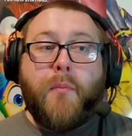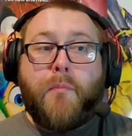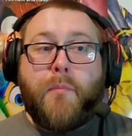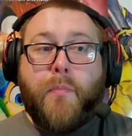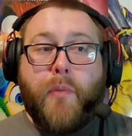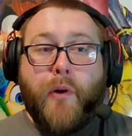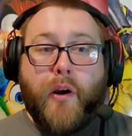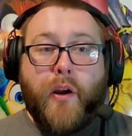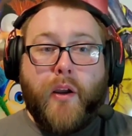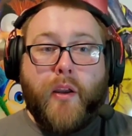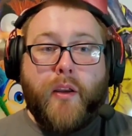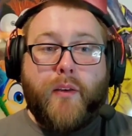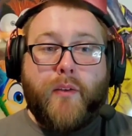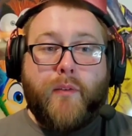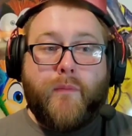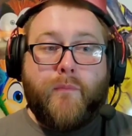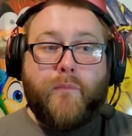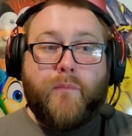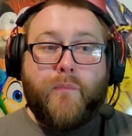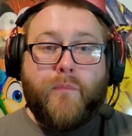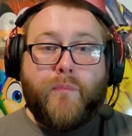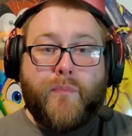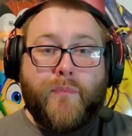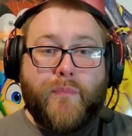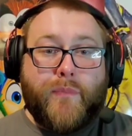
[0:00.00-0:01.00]
but
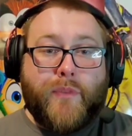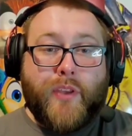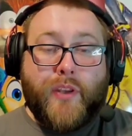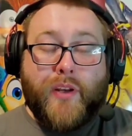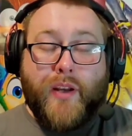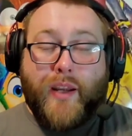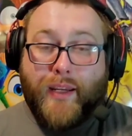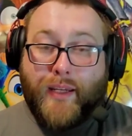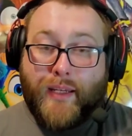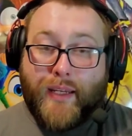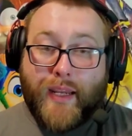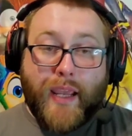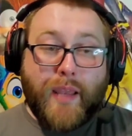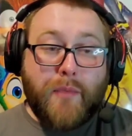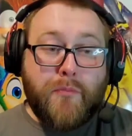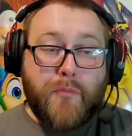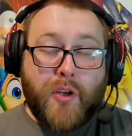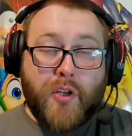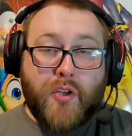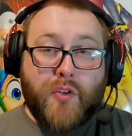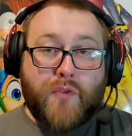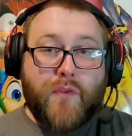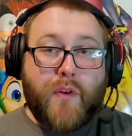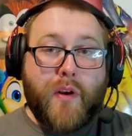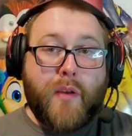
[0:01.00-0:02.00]
did I get
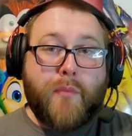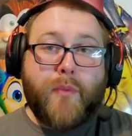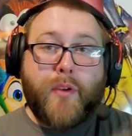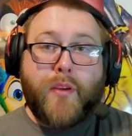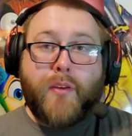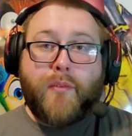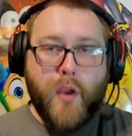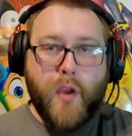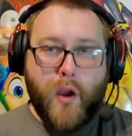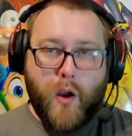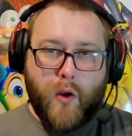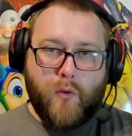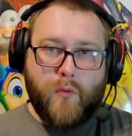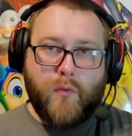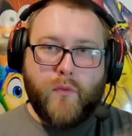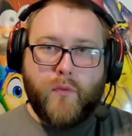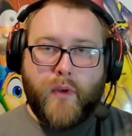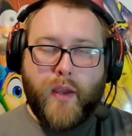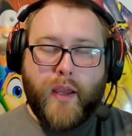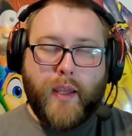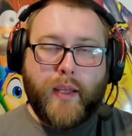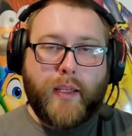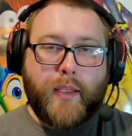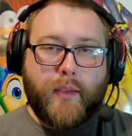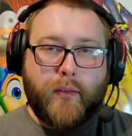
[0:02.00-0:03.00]
much from it? No,
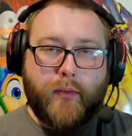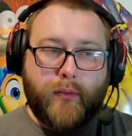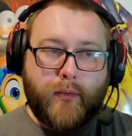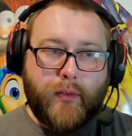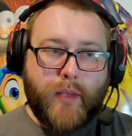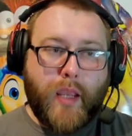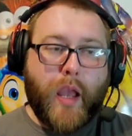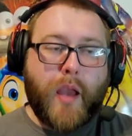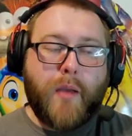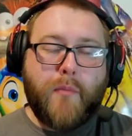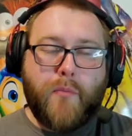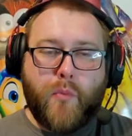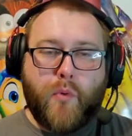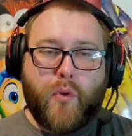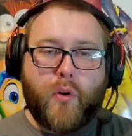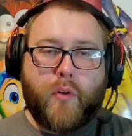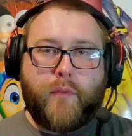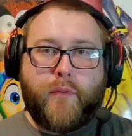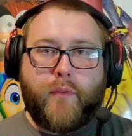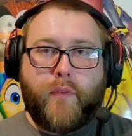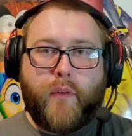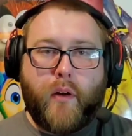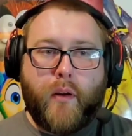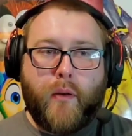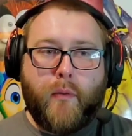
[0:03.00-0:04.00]
I got more
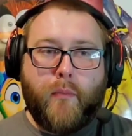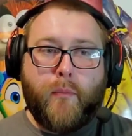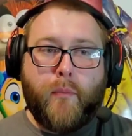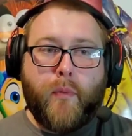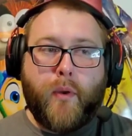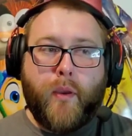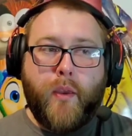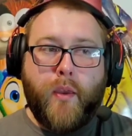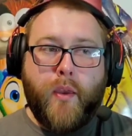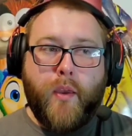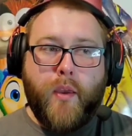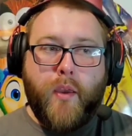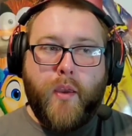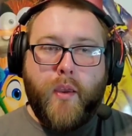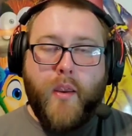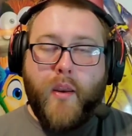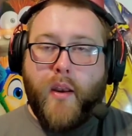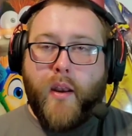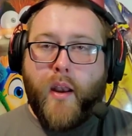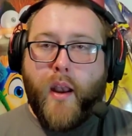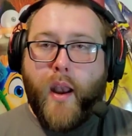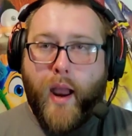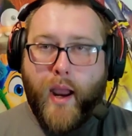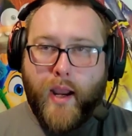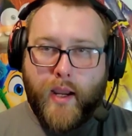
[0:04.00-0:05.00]
from
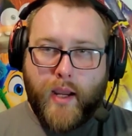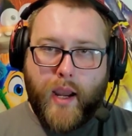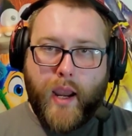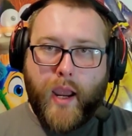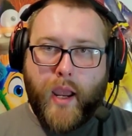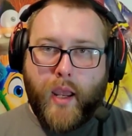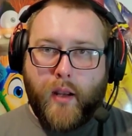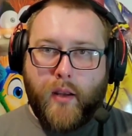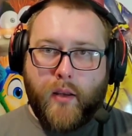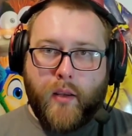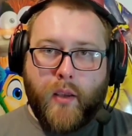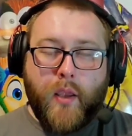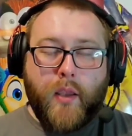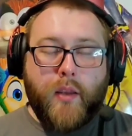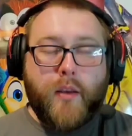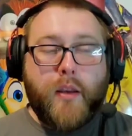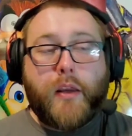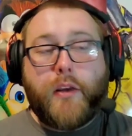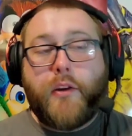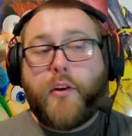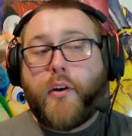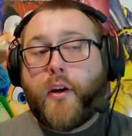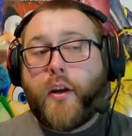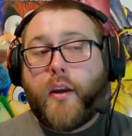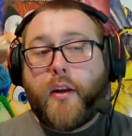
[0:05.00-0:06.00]
NIAID. Now,
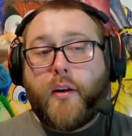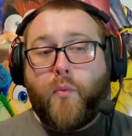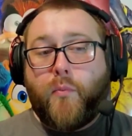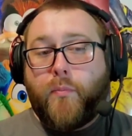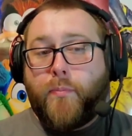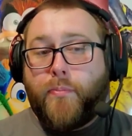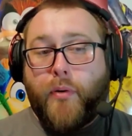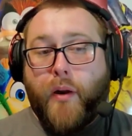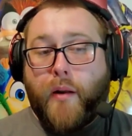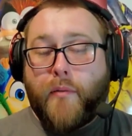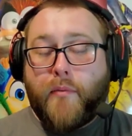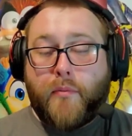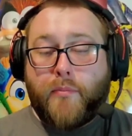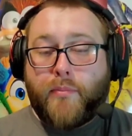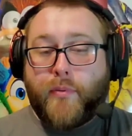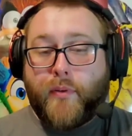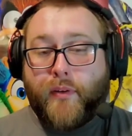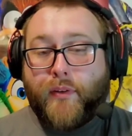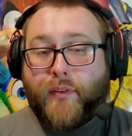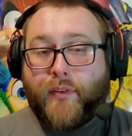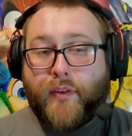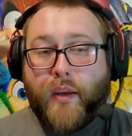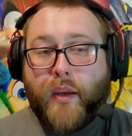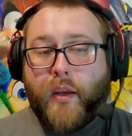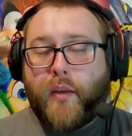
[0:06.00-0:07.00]
you're going to probably
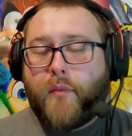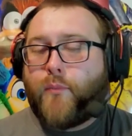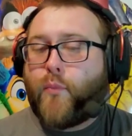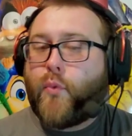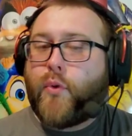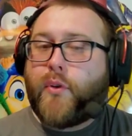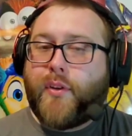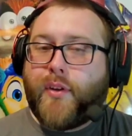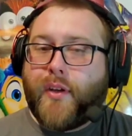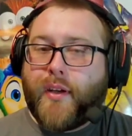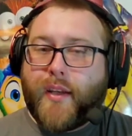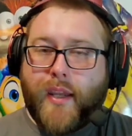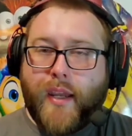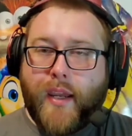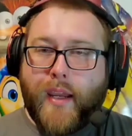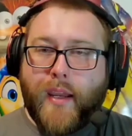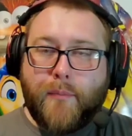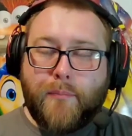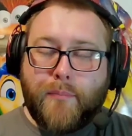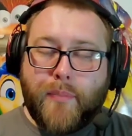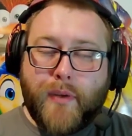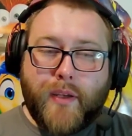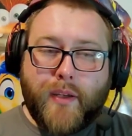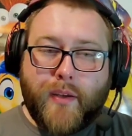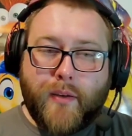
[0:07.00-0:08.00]
say, well, you
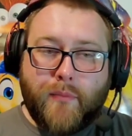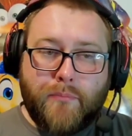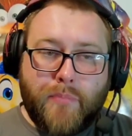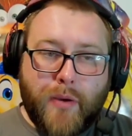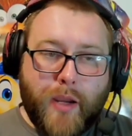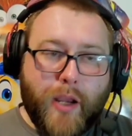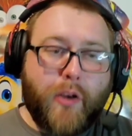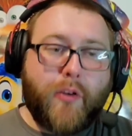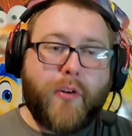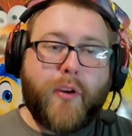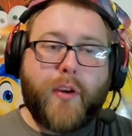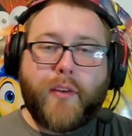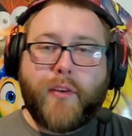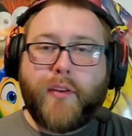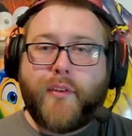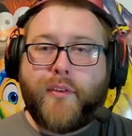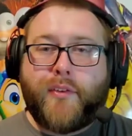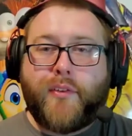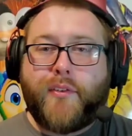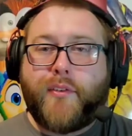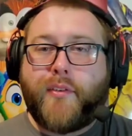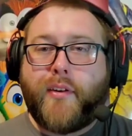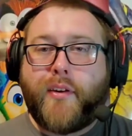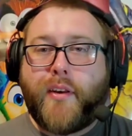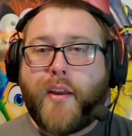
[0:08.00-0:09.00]
can't be comparing
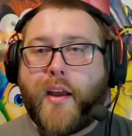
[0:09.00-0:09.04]
this to